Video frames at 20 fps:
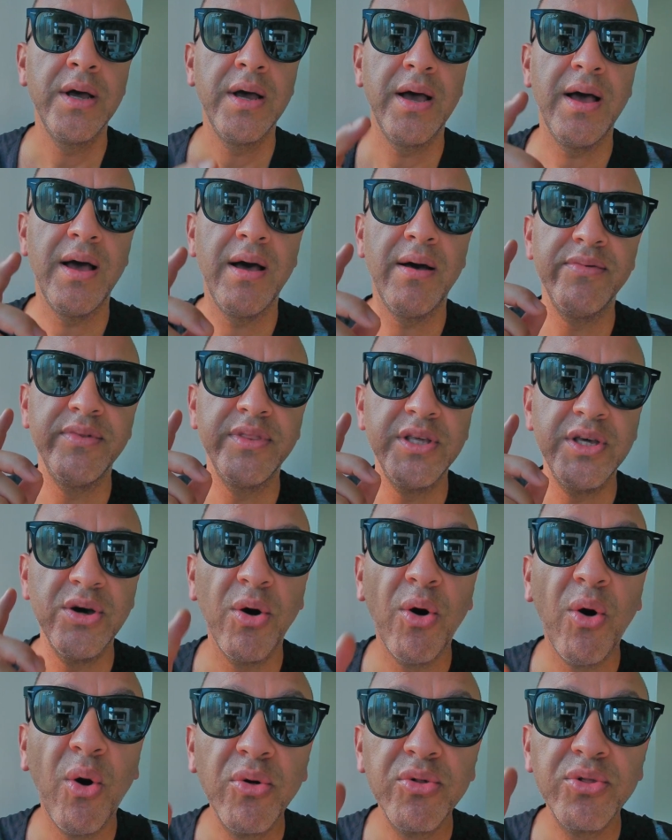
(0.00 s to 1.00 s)

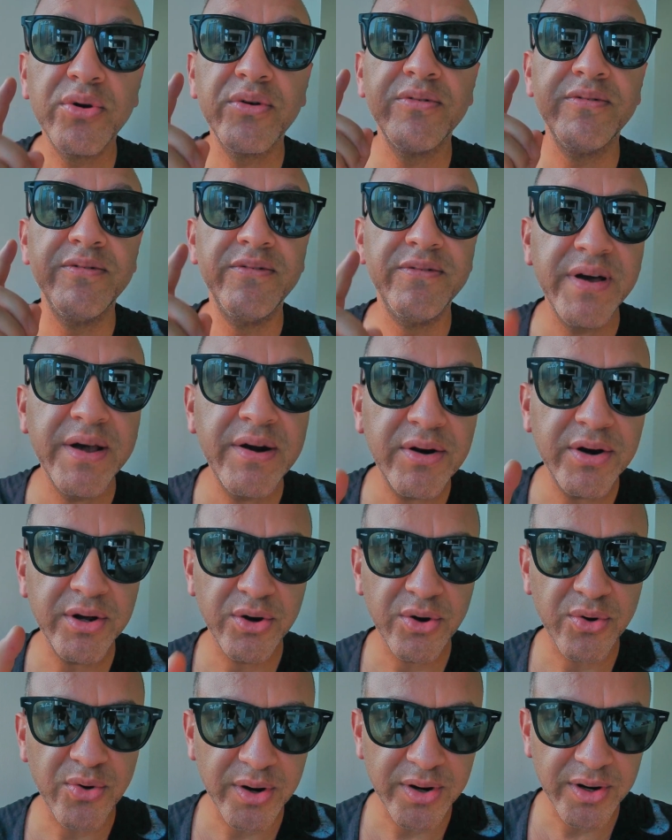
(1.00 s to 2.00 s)
The other
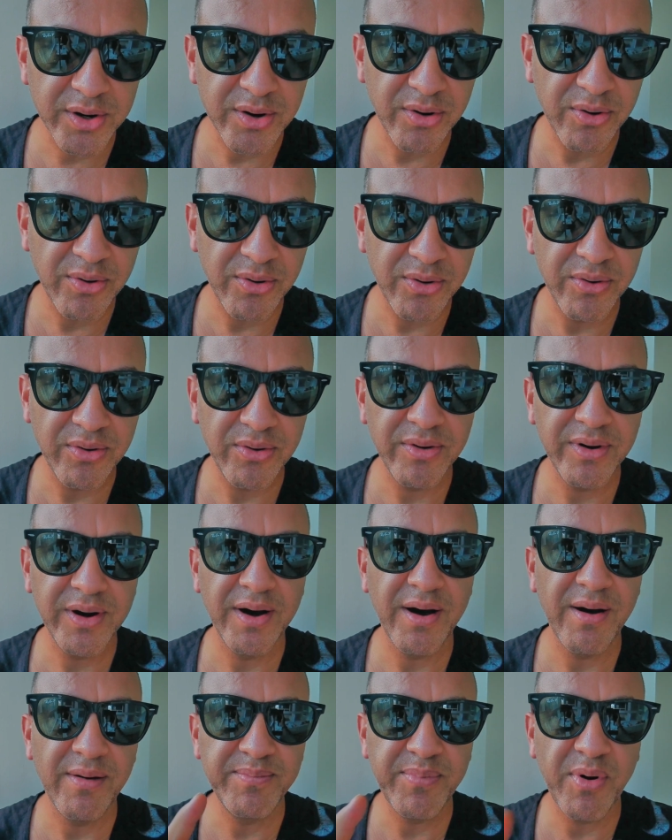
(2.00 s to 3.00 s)
very critical
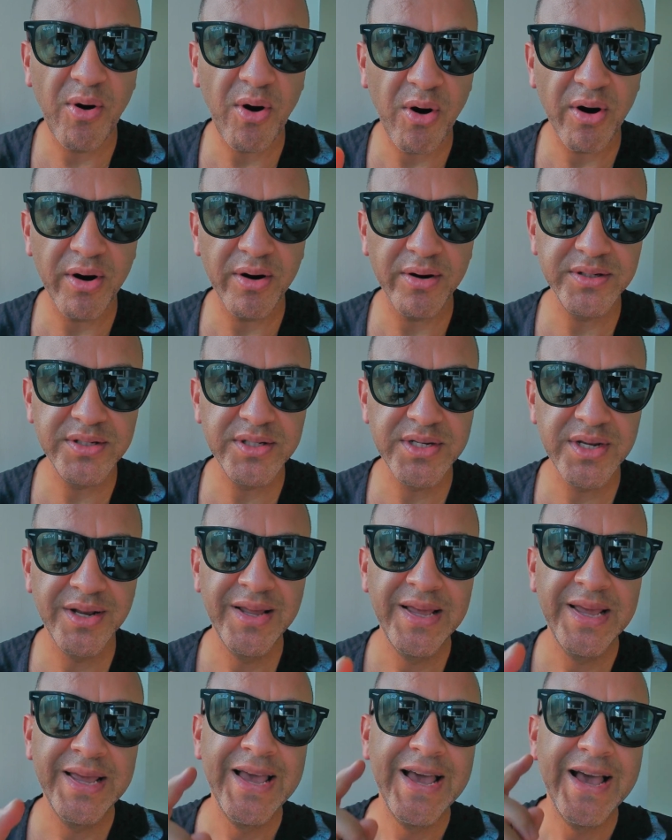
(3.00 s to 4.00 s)
part
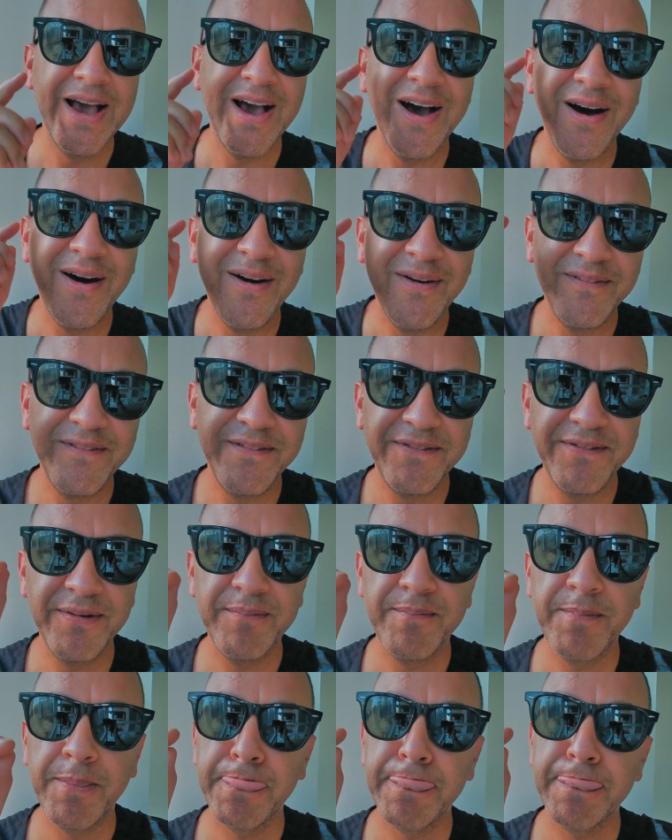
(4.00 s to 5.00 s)
of
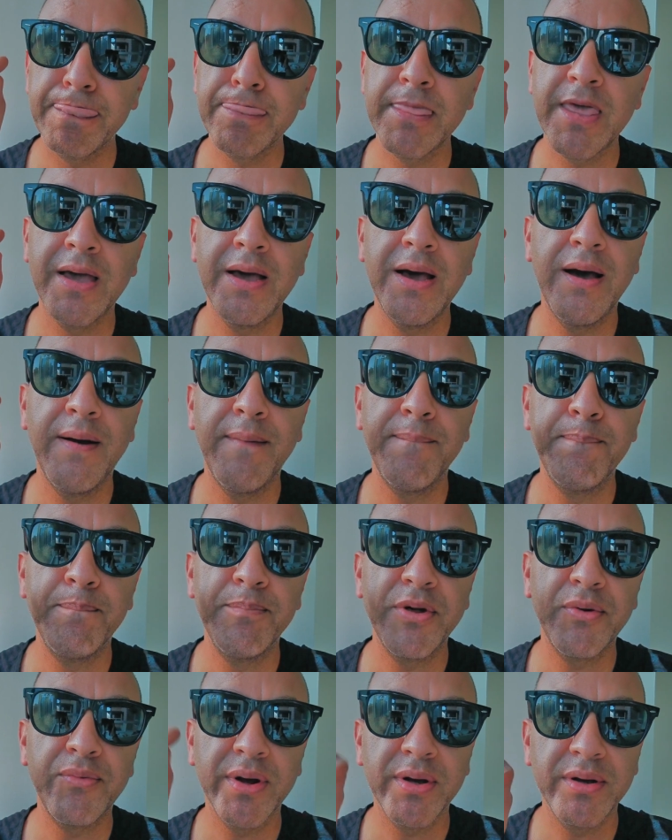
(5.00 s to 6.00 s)

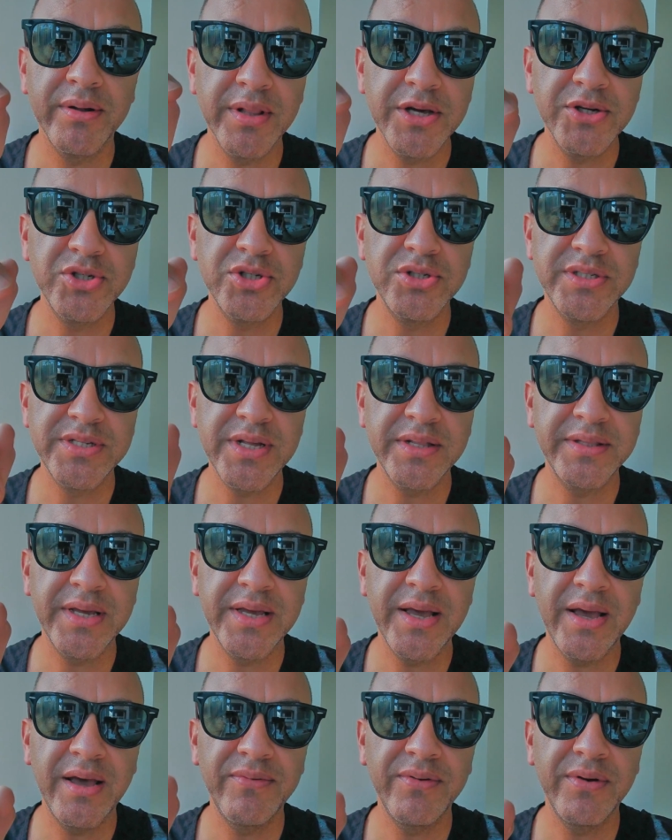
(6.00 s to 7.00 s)
the regulations that
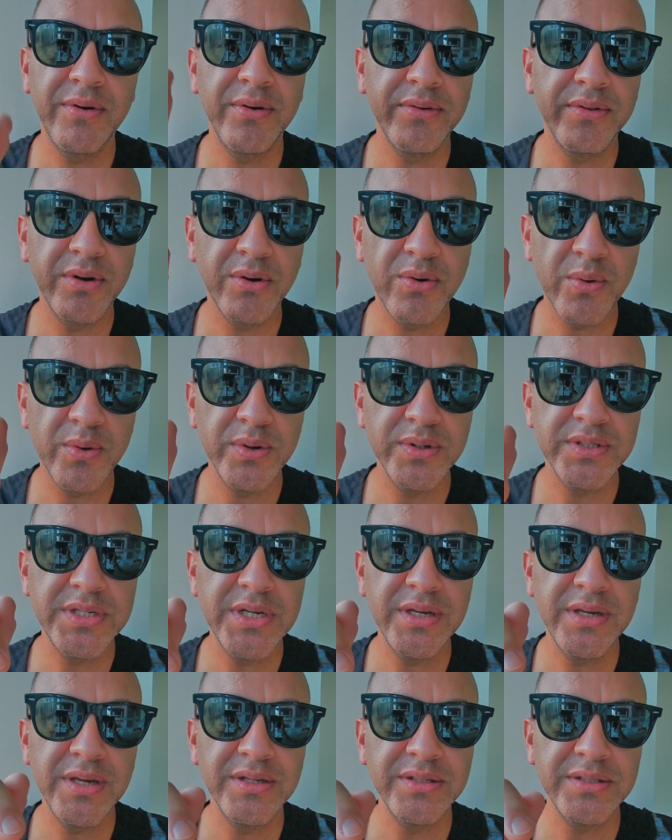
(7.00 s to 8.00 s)
they have here in the
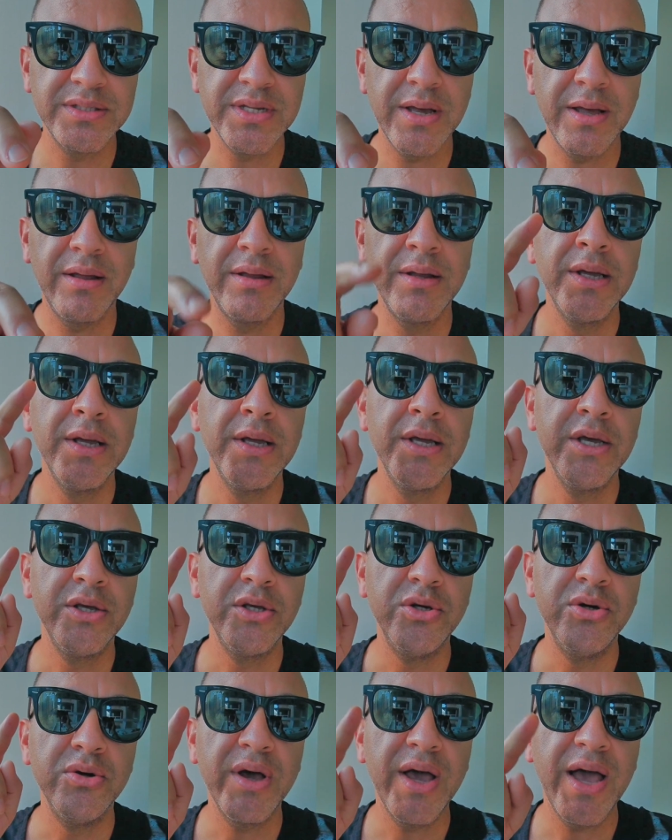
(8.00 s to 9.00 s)
quarantine is that
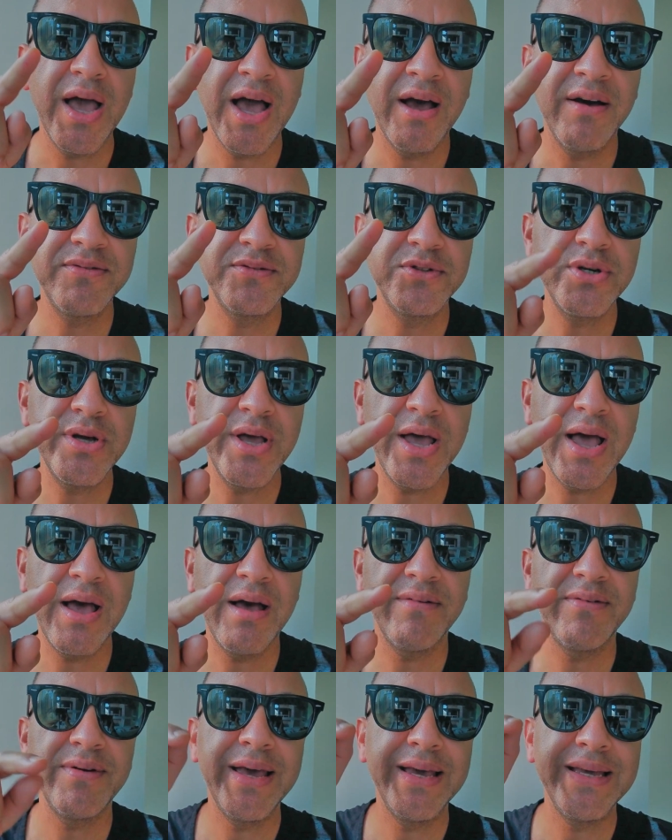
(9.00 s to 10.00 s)
you have to
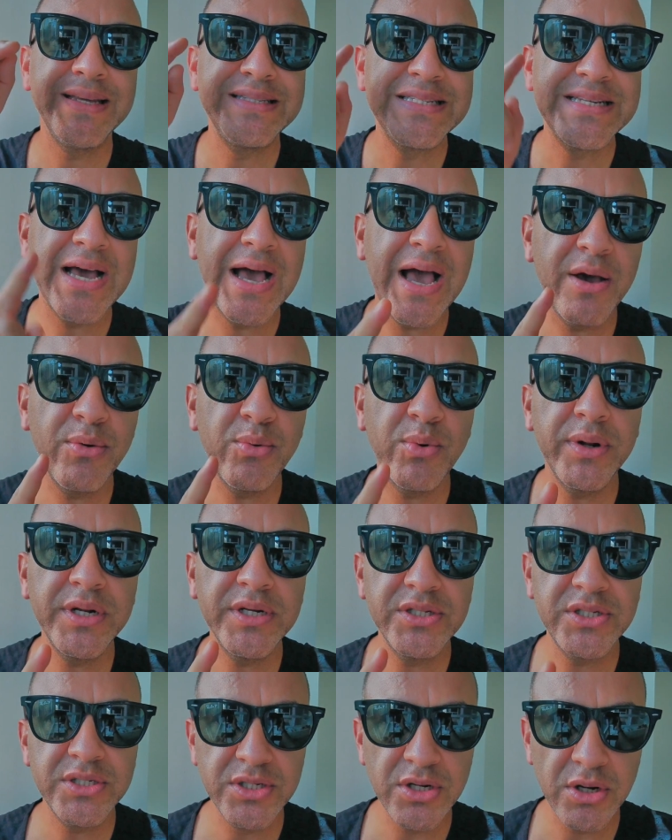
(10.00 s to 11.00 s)
have a
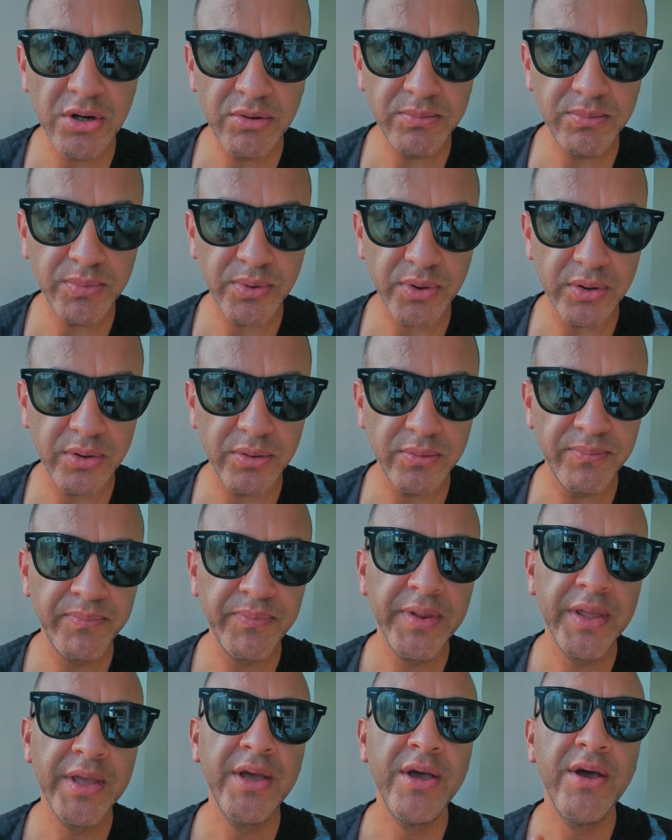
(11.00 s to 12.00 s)
Taiwanese number
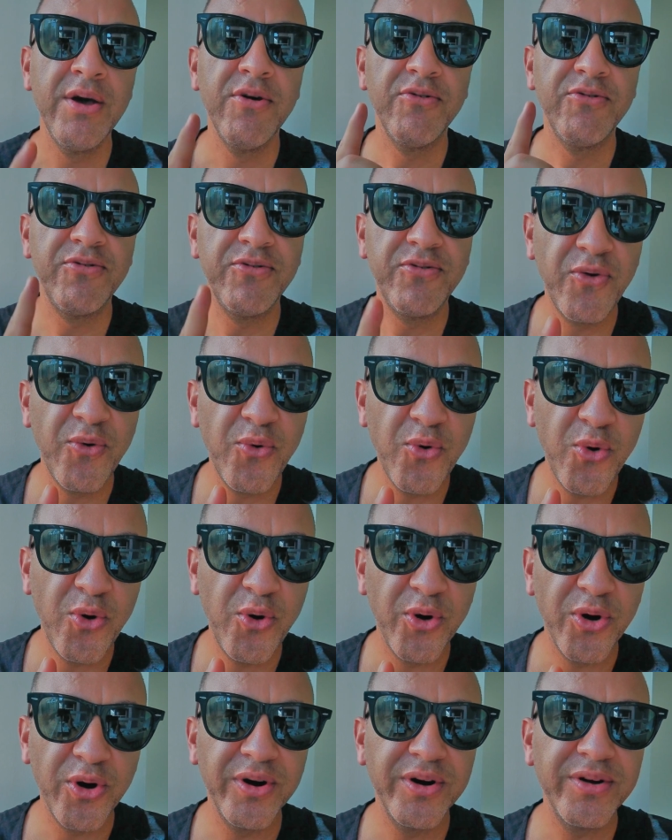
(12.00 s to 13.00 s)

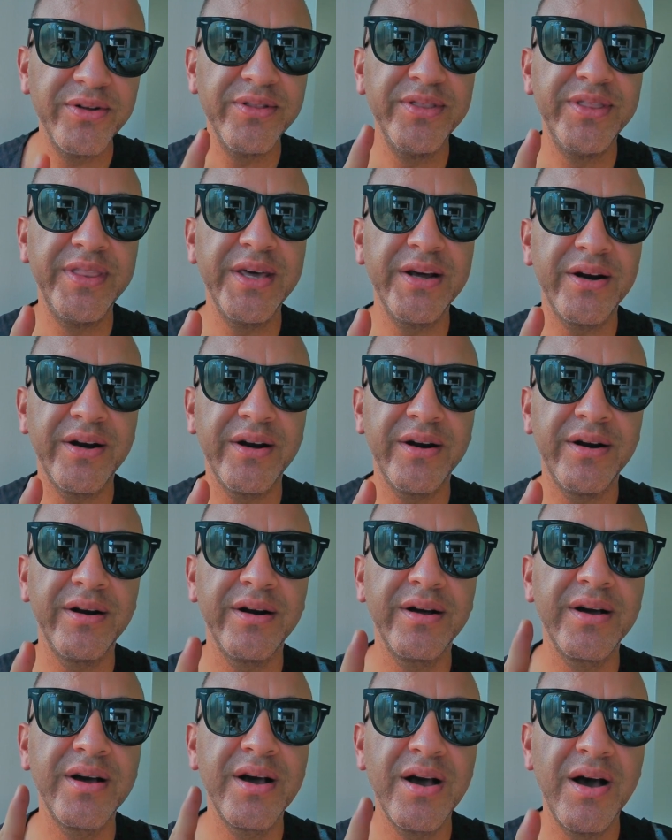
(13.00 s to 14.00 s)
for
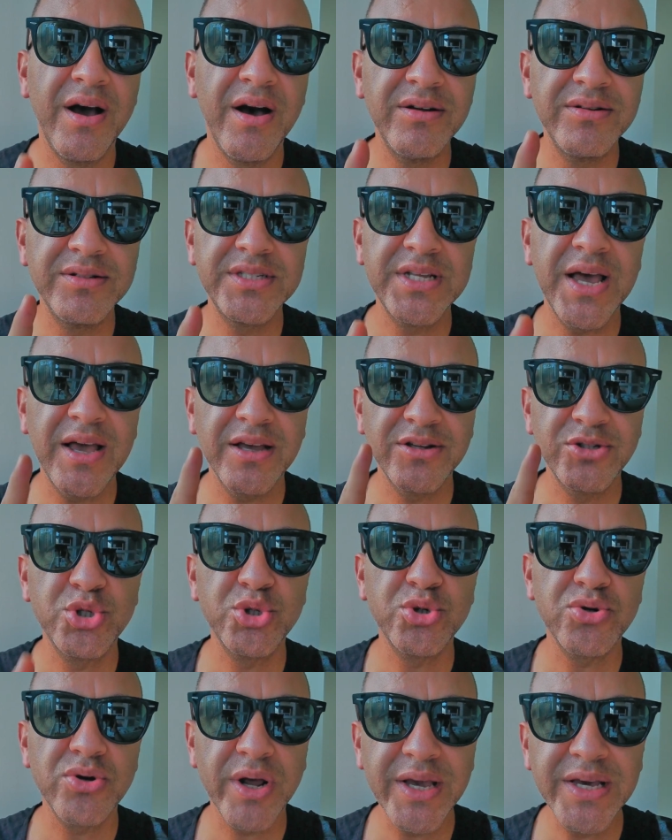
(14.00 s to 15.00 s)
their contact
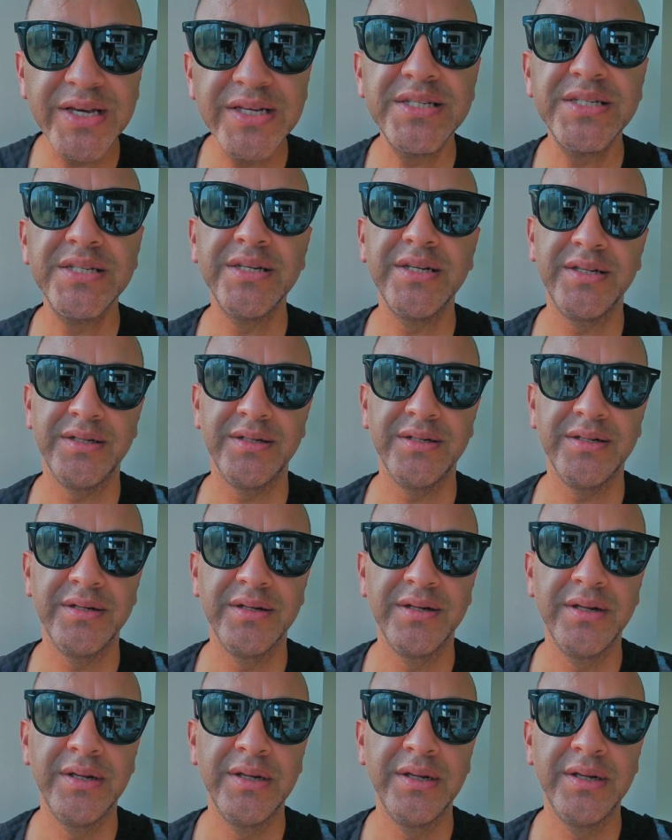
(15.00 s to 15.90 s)
tracing